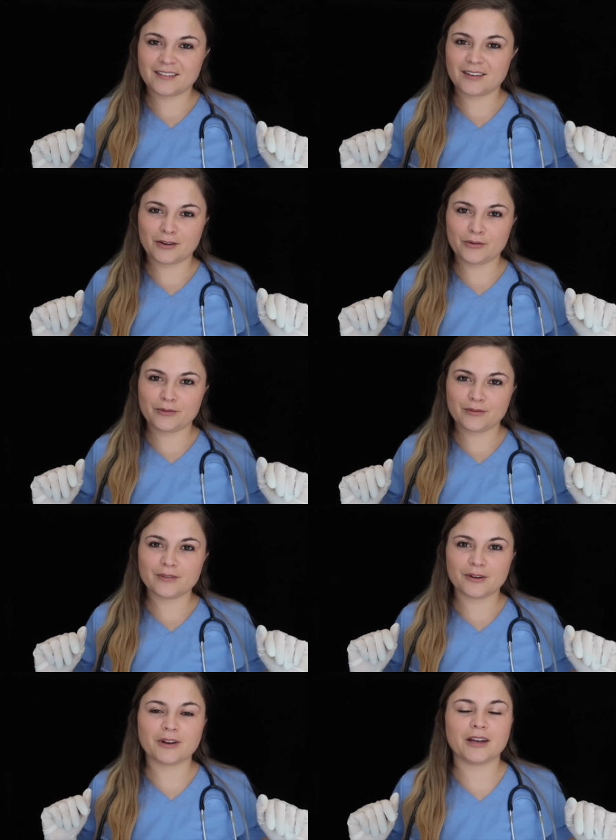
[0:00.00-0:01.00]
No?
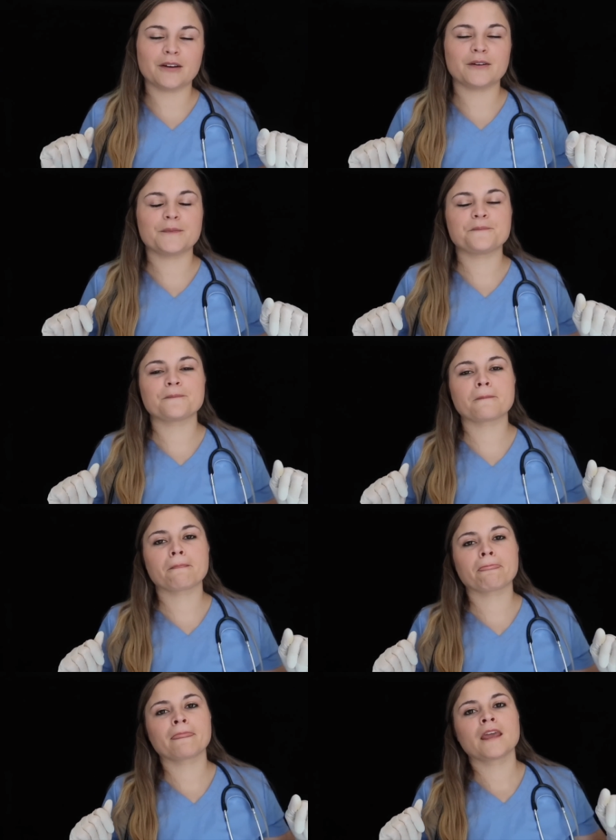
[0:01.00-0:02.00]
Okay,
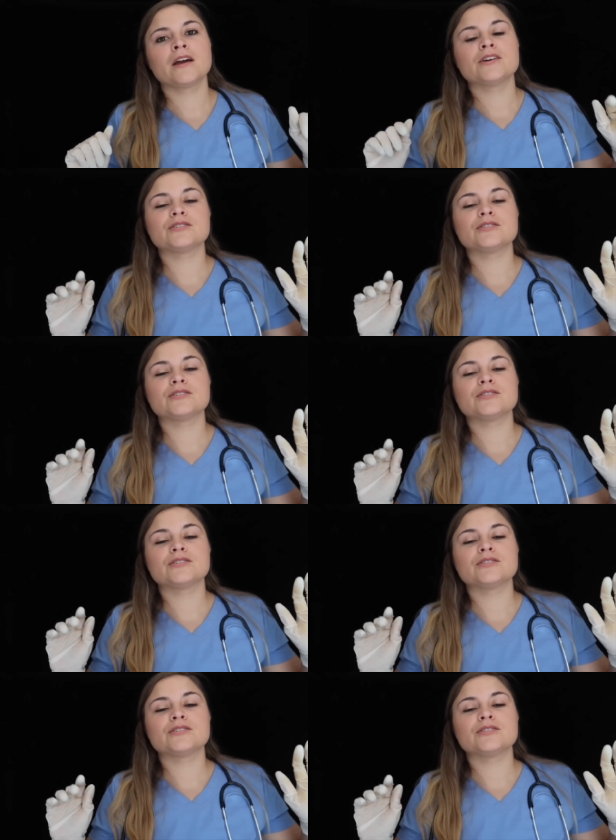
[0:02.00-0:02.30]
good.